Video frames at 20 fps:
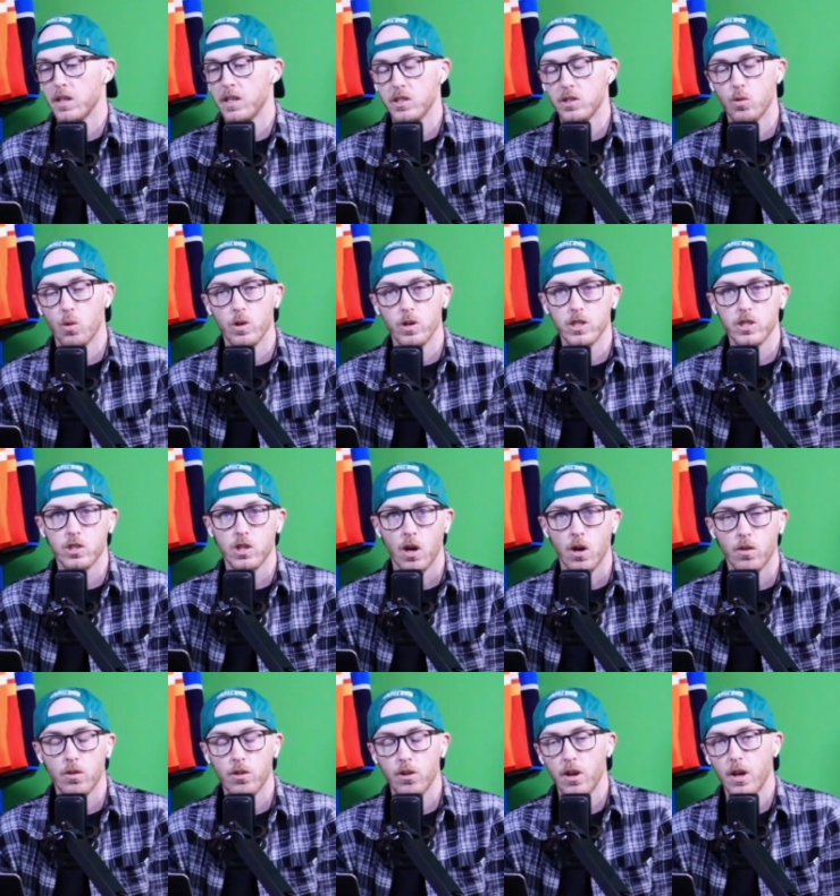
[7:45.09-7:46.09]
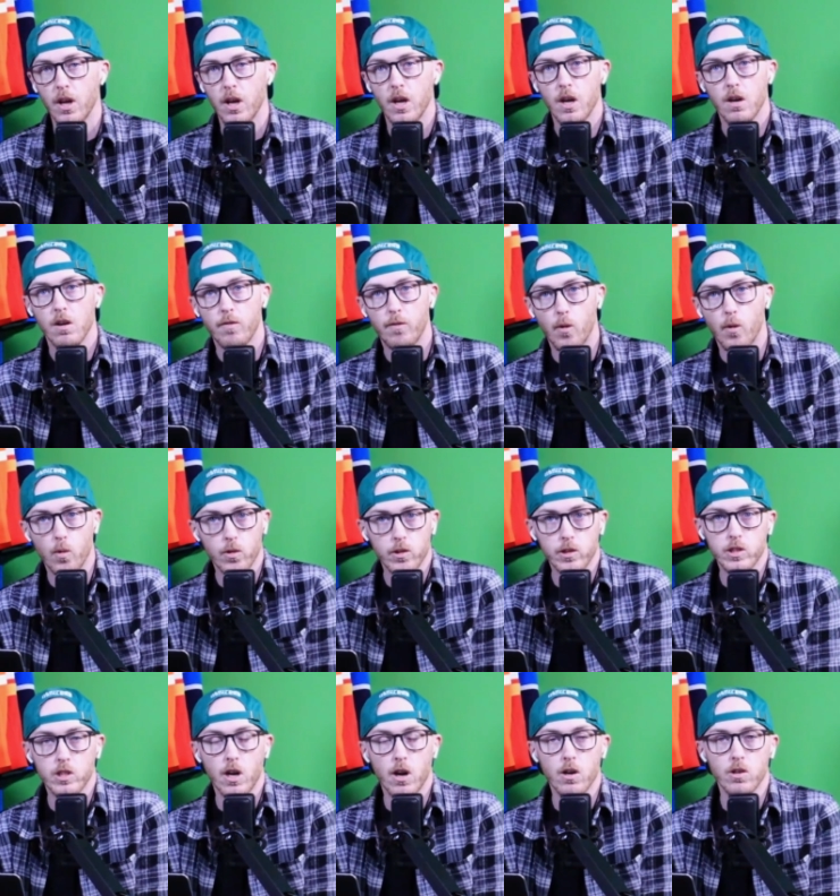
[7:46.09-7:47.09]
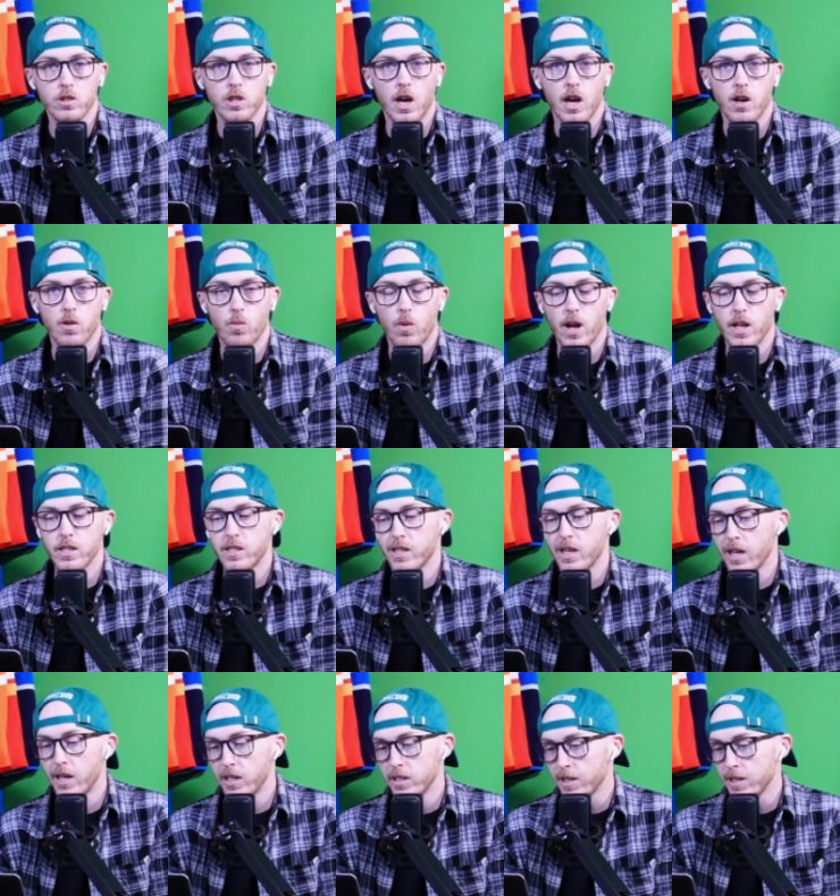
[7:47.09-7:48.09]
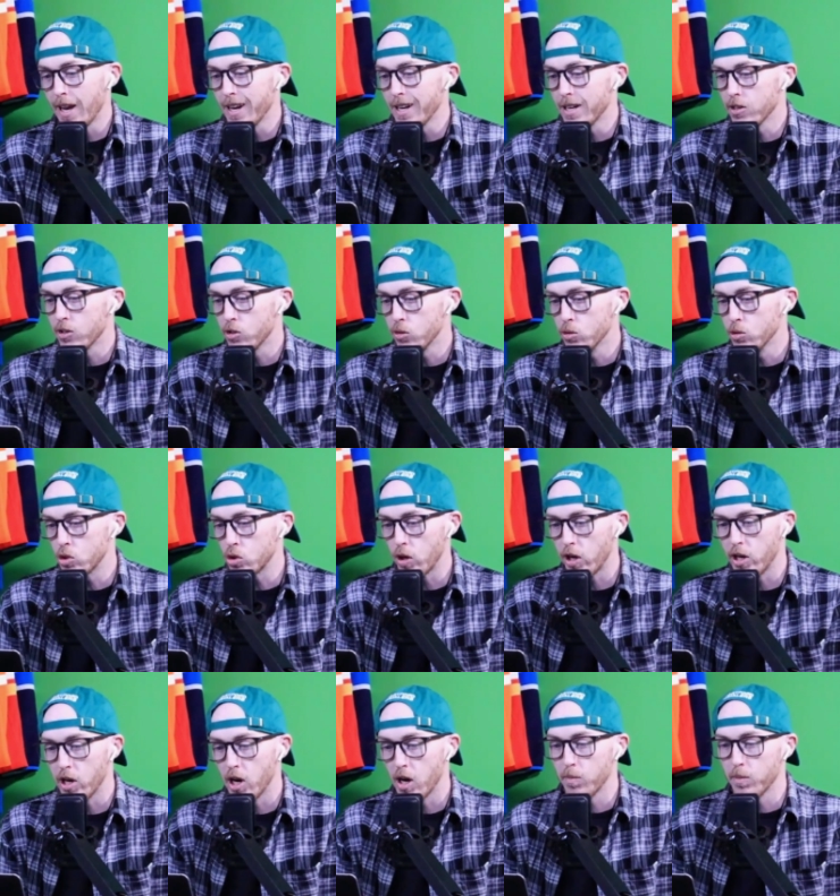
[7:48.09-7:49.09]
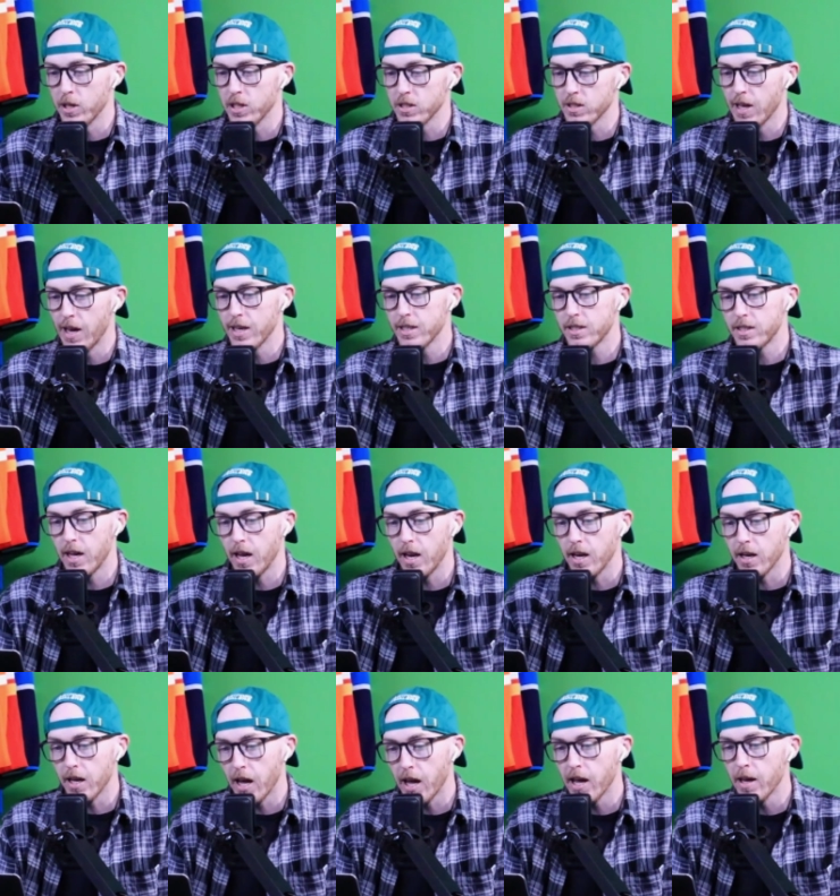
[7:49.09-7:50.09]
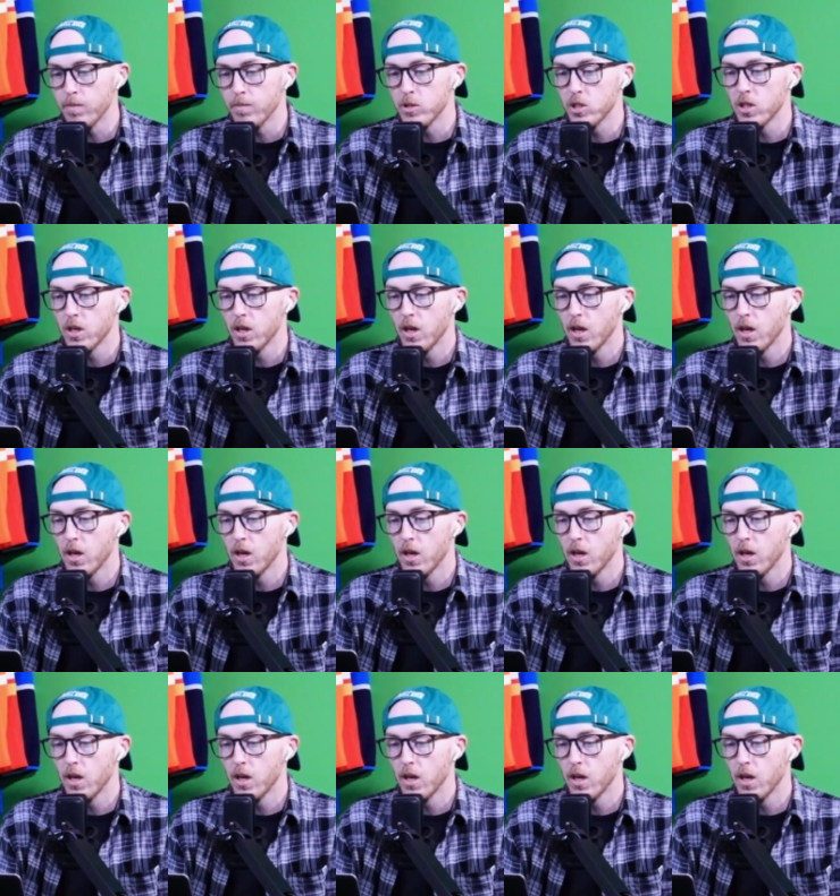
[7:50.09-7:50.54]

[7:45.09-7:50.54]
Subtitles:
He's going to start for the Stars on Wednesday. He's 8-2 straight up in his last 10 games.